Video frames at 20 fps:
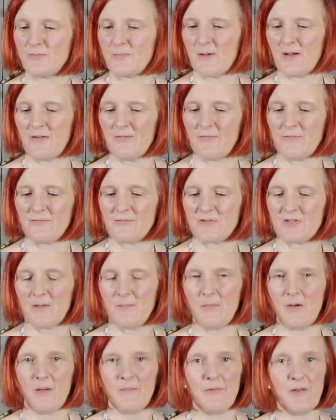but
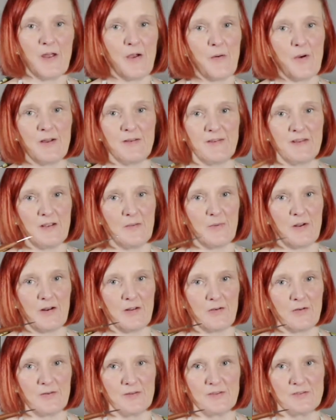I've no idea where I
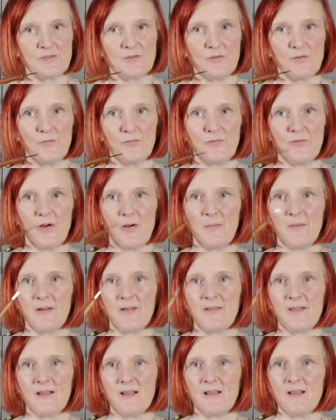got this tool from, and I
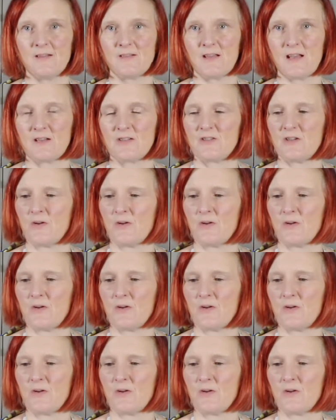think it's actually